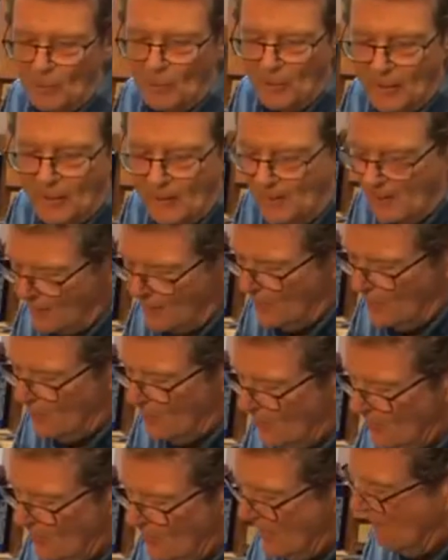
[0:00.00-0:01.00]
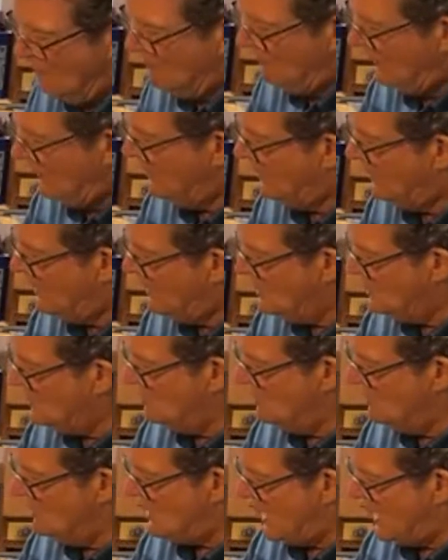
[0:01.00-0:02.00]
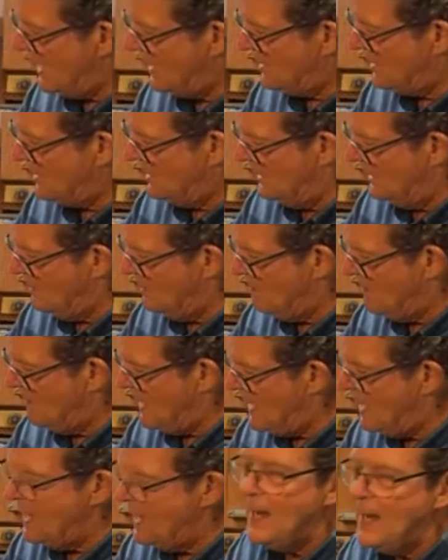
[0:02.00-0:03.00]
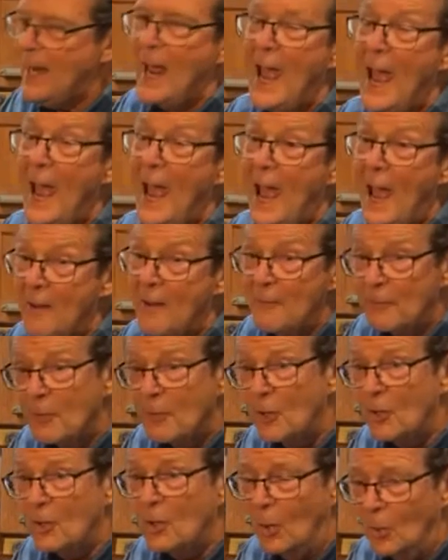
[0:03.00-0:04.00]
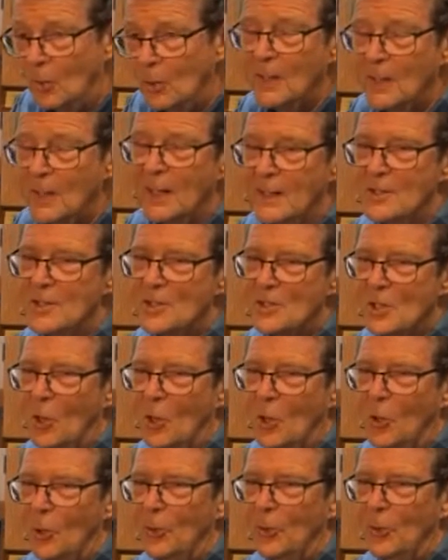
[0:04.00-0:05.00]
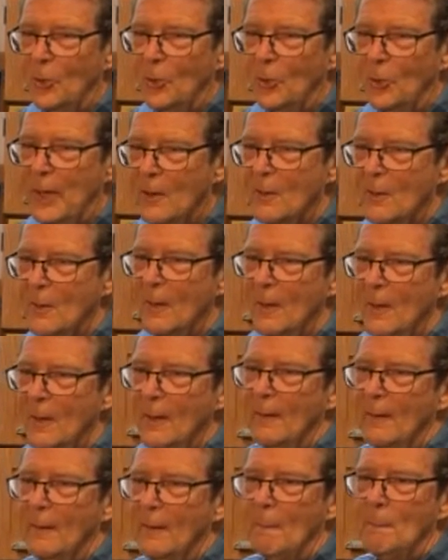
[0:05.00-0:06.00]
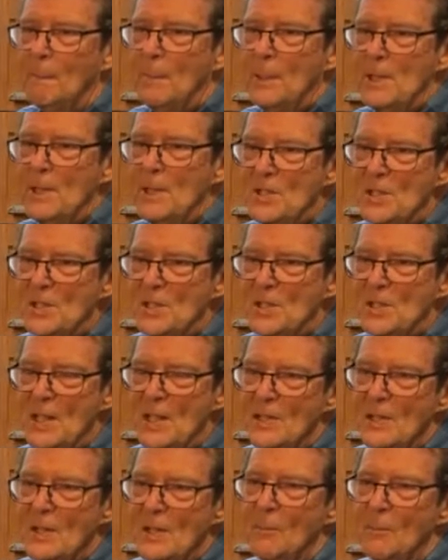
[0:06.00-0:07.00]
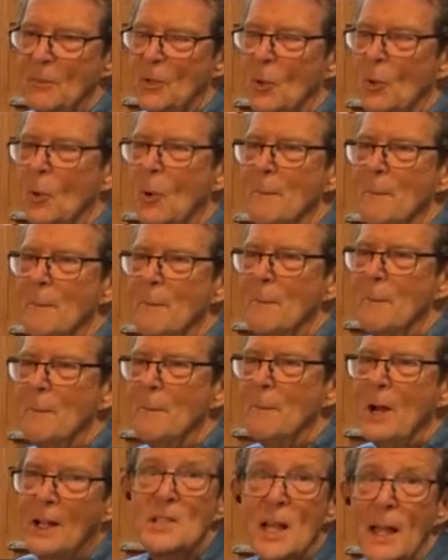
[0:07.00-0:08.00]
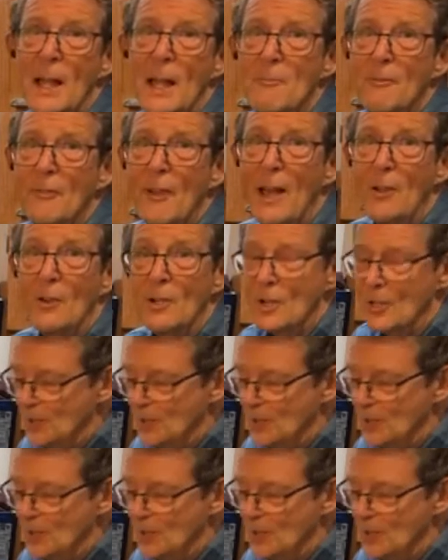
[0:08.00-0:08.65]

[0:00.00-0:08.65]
number in here, this was actually made after Golding sold their business to American Type